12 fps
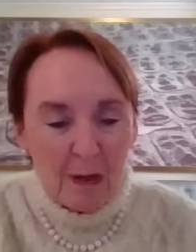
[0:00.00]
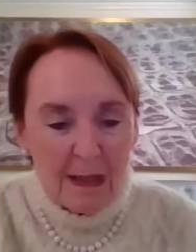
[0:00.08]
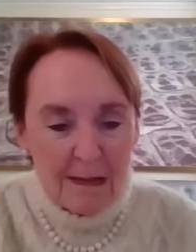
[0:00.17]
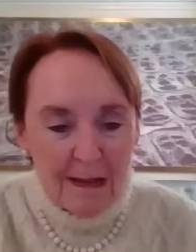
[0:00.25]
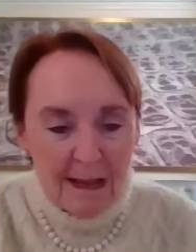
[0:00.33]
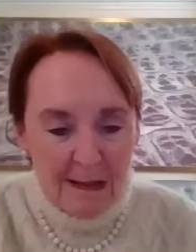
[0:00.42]

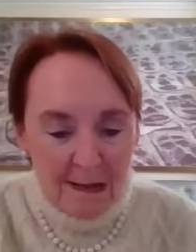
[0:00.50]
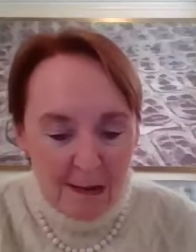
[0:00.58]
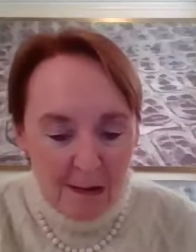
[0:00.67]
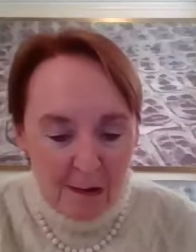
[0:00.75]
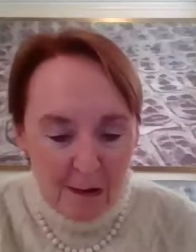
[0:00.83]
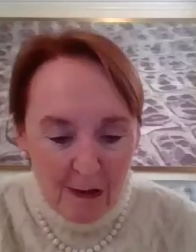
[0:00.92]
please
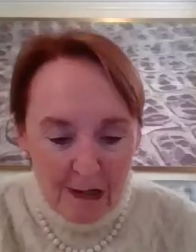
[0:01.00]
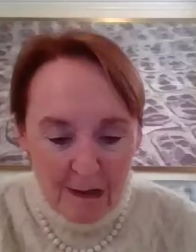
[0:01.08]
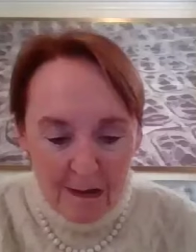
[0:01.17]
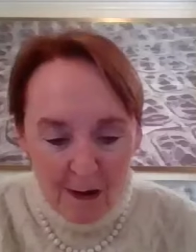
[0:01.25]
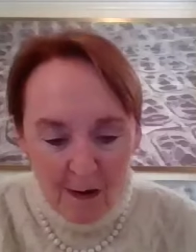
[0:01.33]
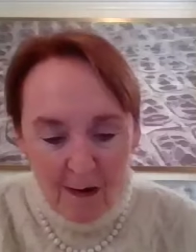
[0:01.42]
consider
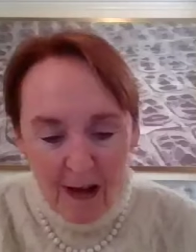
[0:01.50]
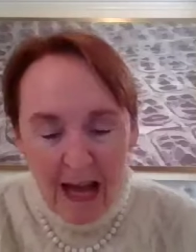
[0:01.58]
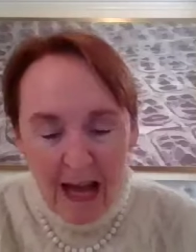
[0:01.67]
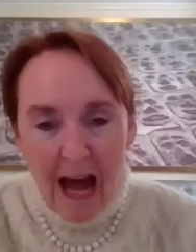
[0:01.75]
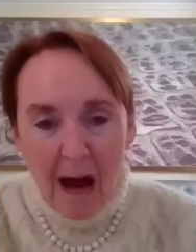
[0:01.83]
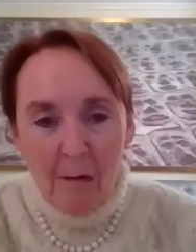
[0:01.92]
doing so.
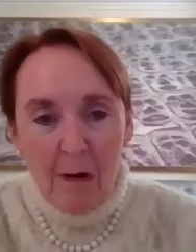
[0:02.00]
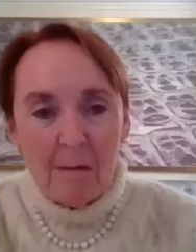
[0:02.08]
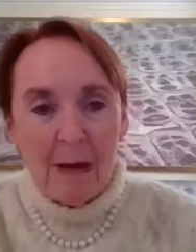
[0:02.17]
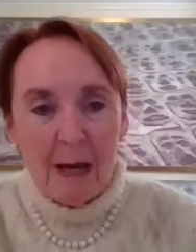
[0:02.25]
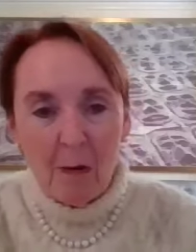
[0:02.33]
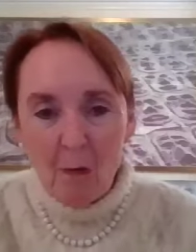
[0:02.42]
I
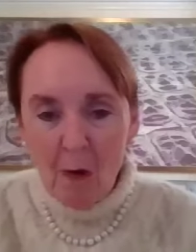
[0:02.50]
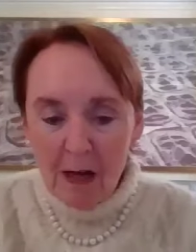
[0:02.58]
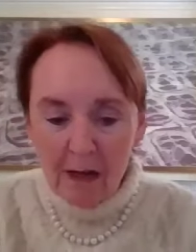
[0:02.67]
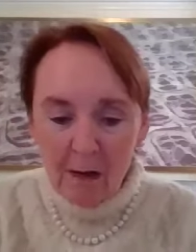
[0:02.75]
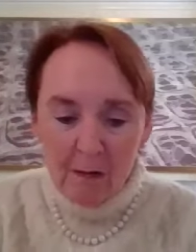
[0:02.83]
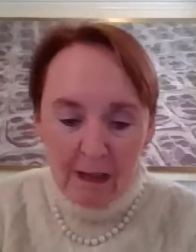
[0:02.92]
want to make
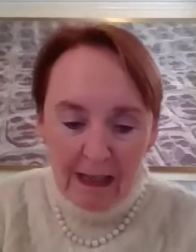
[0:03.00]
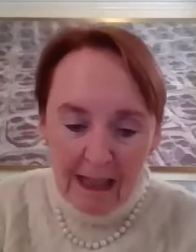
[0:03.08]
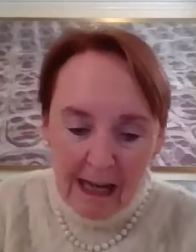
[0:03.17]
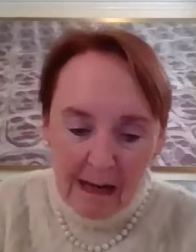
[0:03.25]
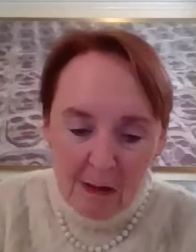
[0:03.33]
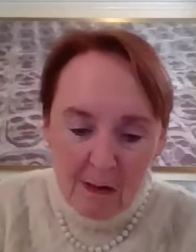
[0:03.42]
one quick
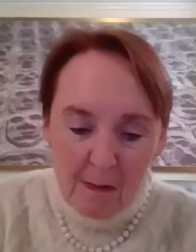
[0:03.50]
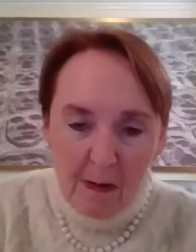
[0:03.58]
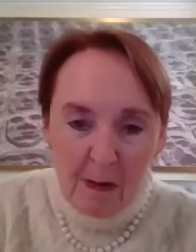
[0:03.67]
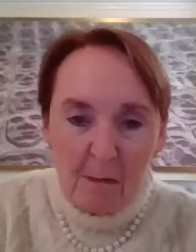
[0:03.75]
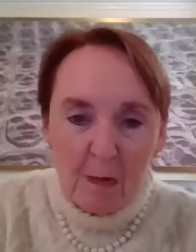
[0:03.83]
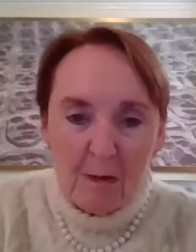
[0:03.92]

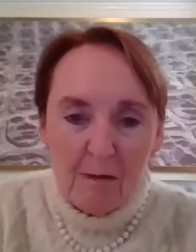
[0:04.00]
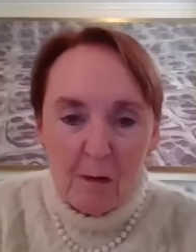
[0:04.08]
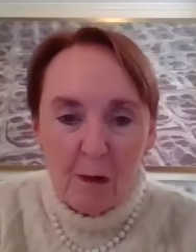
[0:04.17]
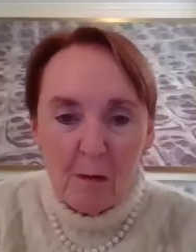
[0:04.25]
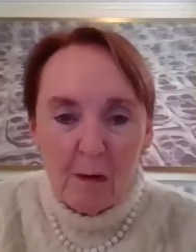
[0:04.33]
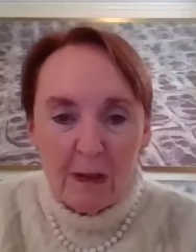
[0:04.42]
announcement
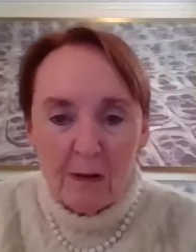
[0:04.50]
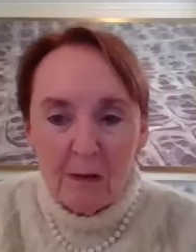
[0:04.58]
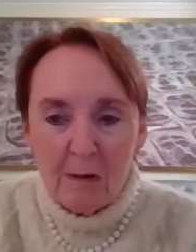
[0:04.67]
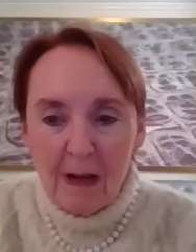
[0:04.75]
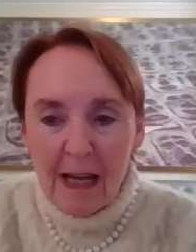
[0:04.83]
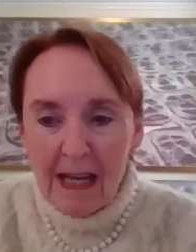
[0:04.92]
before we
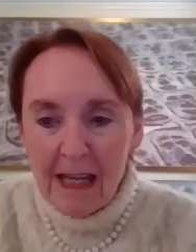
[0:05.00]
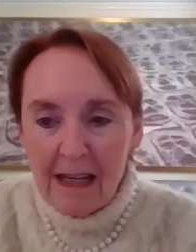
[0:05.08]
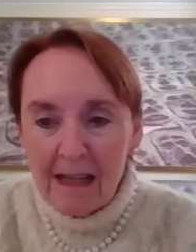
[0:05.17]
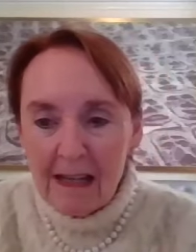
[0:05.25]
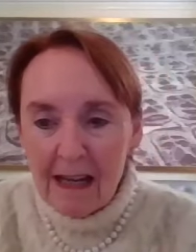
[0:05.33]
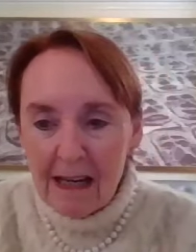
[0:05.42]
do
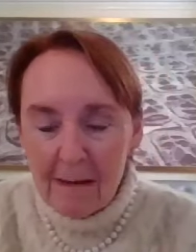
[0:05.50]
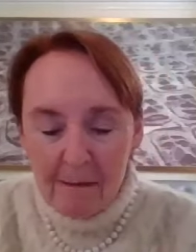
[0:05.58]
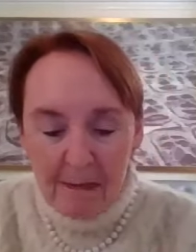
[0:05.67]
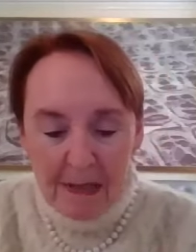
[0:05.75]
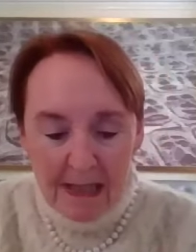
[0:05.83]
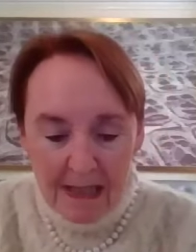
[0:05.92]
end
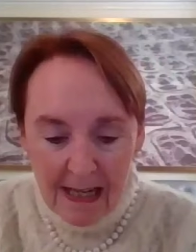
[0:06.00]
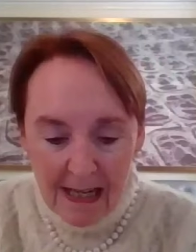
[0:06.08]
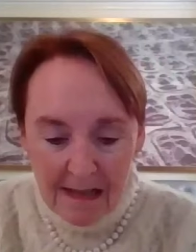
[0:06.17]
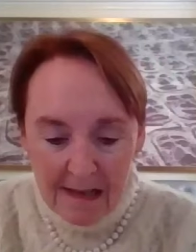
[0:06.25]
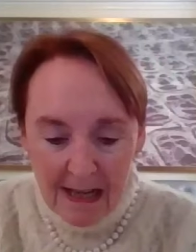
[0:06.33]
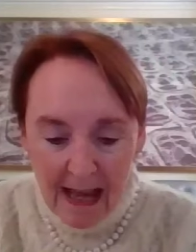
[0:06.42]
um,
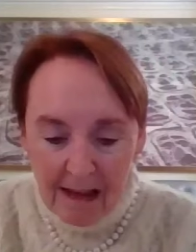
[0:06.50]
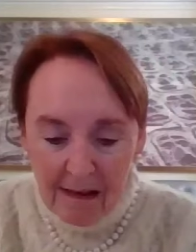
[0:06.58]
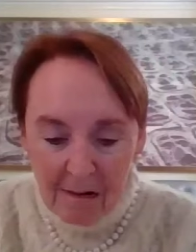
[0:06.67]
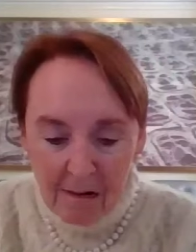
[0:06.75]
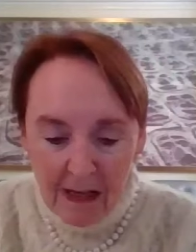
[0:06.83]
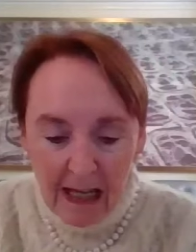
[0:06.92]
today's
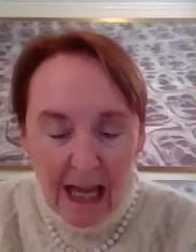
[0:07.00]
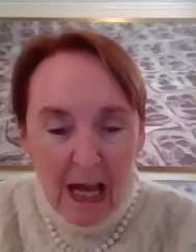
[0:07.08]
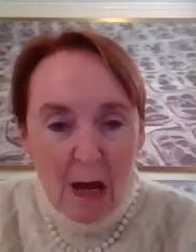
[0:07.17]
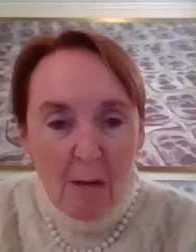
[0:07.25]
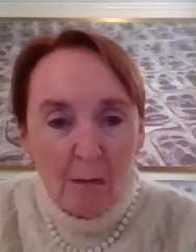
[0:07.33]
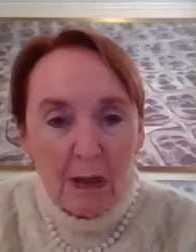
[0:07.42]
gathering.
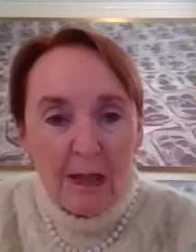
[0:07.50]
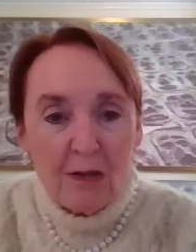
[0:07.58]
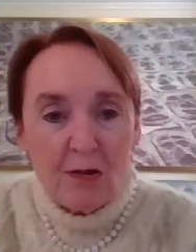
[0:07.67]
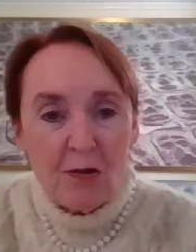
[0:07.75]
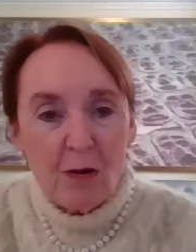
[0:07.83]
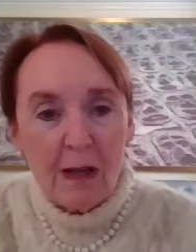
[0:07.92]

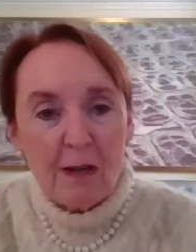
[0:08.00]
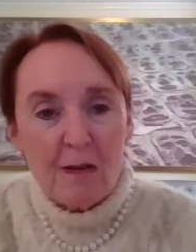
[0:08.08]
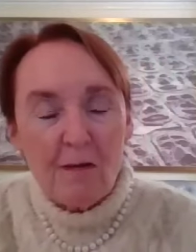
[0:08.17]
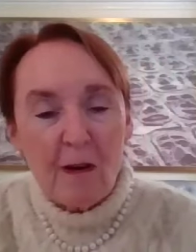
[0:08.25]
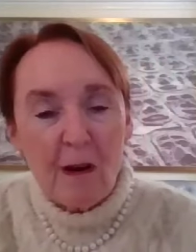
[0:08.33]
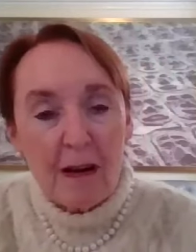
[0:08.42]
Please join
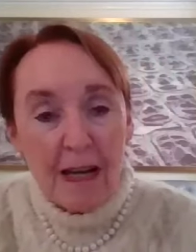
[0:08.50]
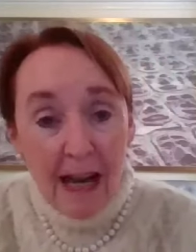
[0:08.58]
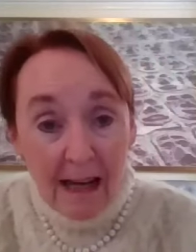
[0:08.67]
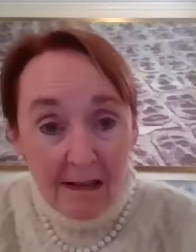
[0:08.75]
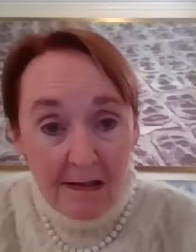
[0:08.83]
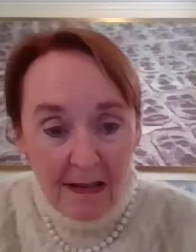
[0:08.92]
us for our
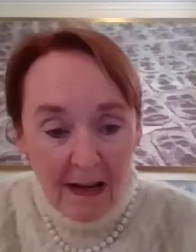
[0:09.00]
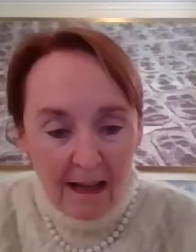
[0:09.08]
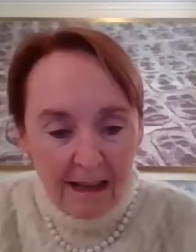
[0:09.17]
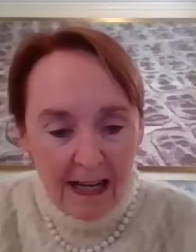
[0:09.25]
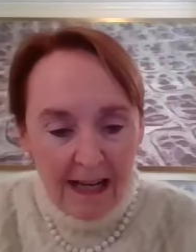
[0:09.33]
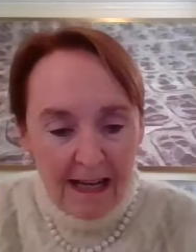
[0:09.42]
next
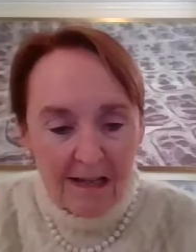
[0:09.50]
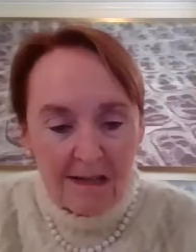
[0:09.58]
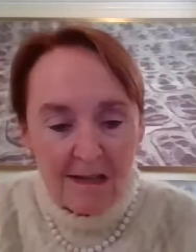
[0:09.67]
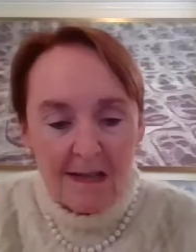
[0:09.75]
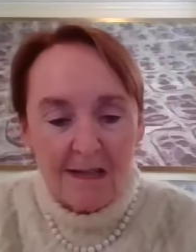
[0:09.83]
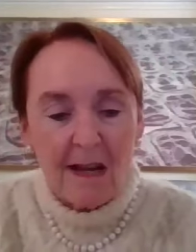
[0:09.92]

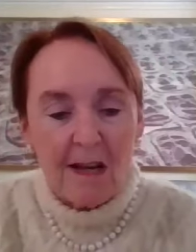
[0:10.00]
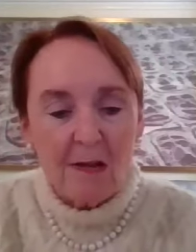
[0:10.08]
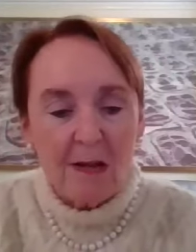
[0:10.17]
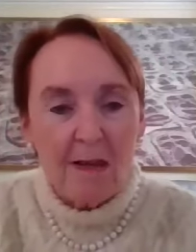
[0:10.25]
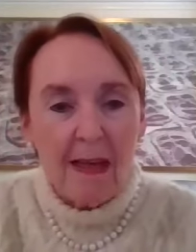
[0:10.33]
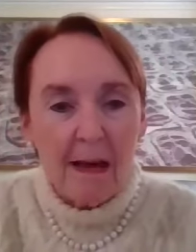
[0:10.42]
Alliance
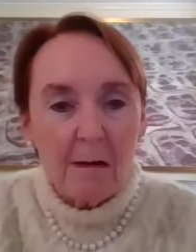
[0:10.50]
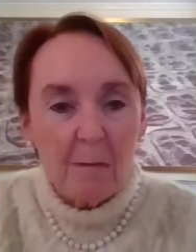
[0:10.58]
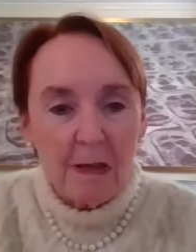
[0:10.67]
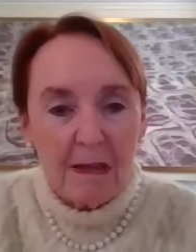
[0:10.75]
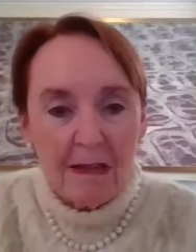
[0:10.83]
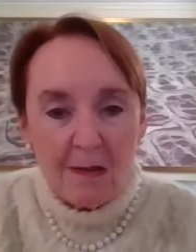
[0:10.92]
discussion. That'll be